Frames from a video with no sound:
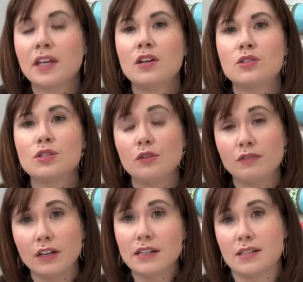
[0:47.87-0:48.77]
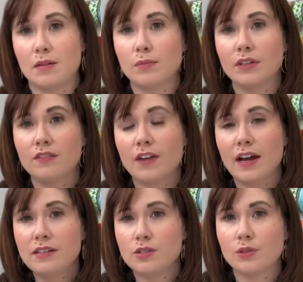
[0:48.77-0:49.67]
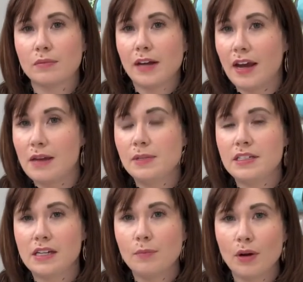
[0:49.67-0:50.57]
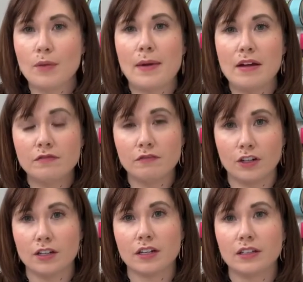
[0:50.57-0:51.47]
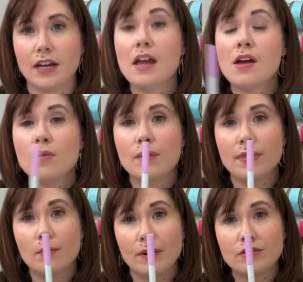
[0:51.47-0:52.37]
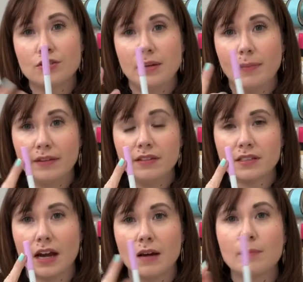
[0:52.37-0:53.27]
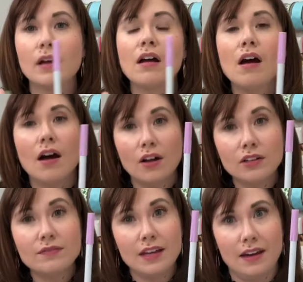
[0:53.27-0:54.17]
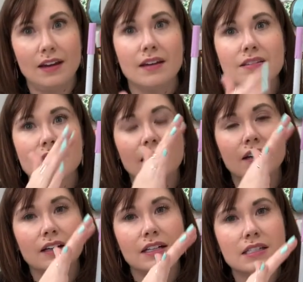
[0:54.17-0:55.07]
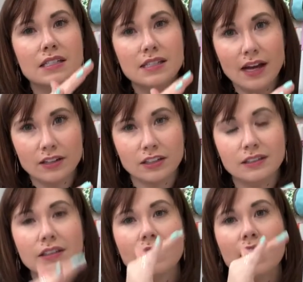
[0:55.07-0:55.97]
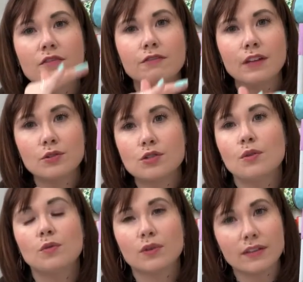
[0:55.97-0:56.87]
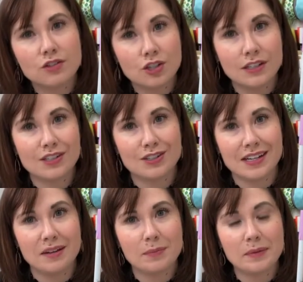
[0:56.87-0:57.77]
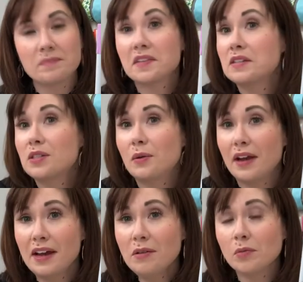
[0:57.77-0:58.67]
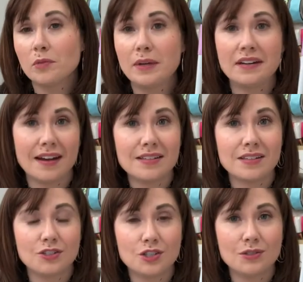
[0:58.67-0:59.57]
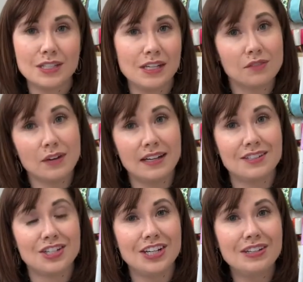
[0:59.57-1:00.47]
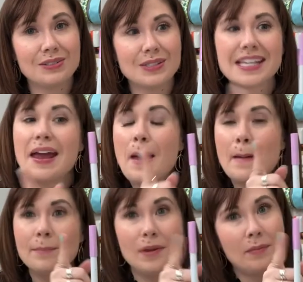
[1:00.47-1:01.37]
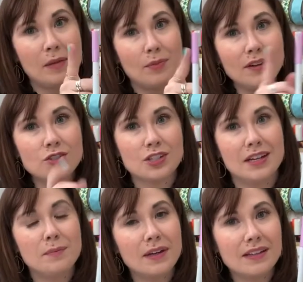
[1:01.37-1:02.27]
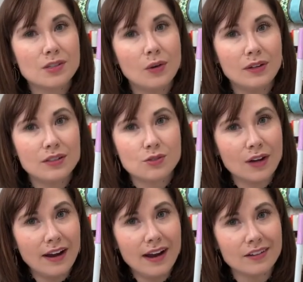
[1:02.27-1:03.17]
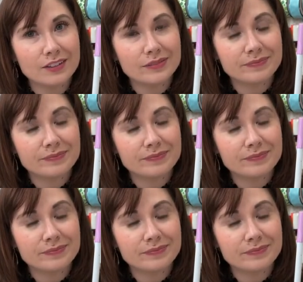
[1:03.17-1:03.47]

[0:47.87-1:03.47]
So for example, if I store my ABT Pro pen vertically with the brush tip on the top, all of the ink is kind of going to settle and flow toward the chisel tip so it will be nice and juicy and ready to use, but my brush tip is going to dry out.